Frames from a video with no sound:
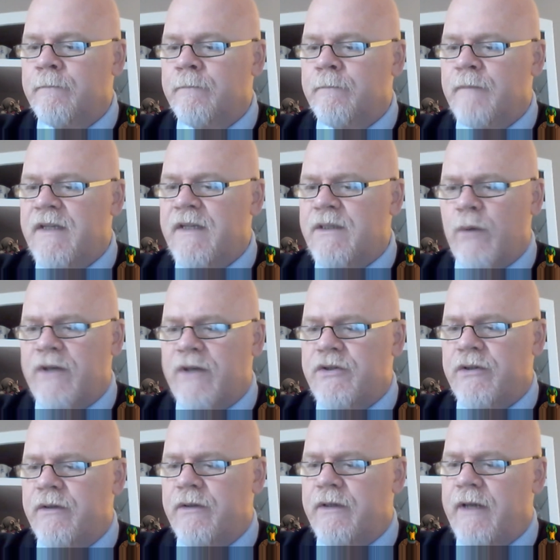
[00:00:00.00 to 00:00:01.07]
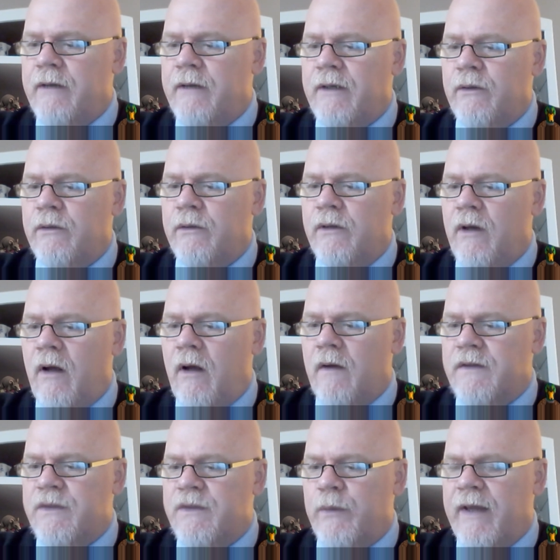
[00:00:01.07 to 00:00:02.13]
This question the dodo could not
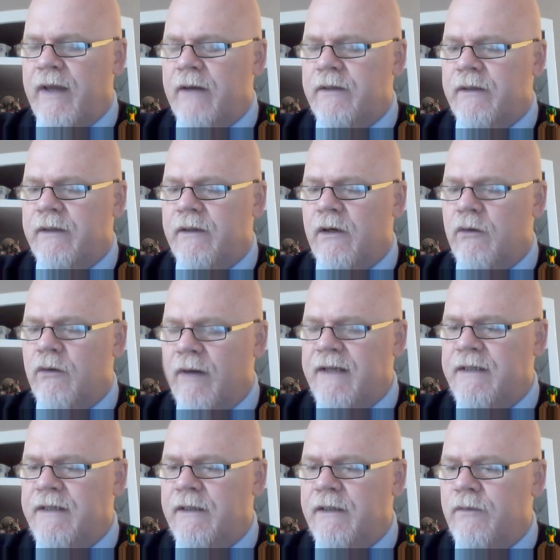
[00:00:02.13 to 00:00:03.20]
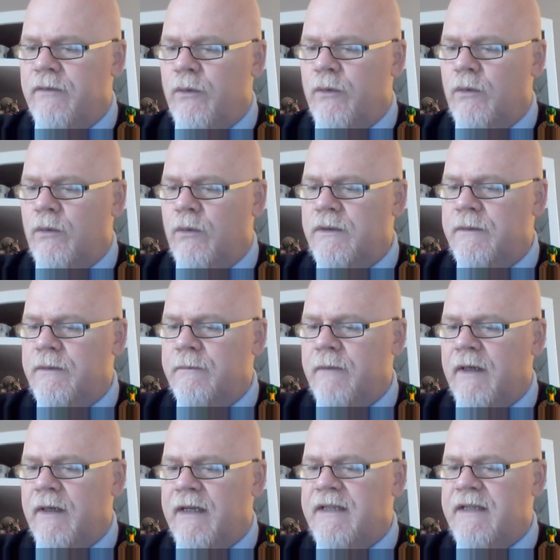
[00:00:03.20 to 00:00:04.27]
answer without a great deal of thought,
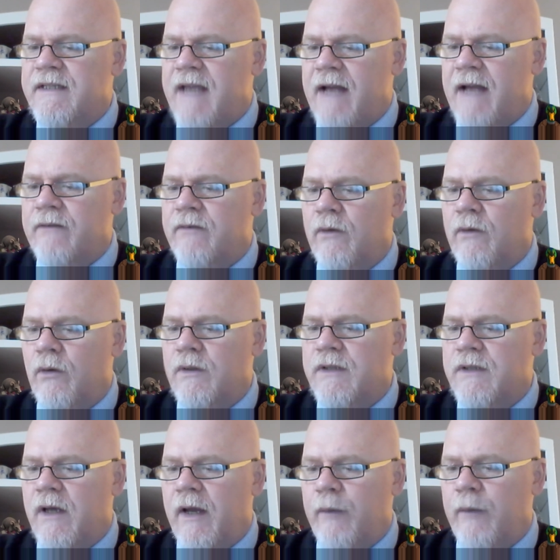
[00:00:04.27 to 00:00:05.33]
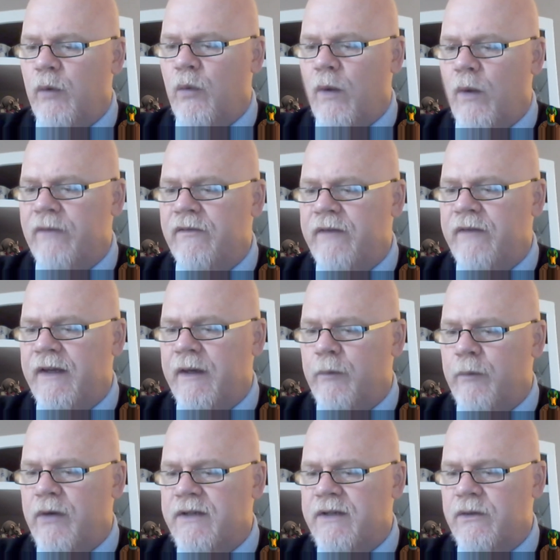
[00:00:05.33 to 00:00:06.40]
and it sat for a long time with one finger
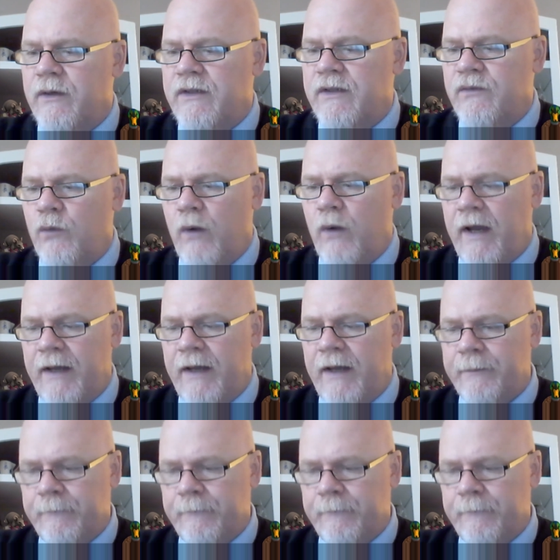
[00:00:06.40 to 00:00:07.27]
pressed on its forehead.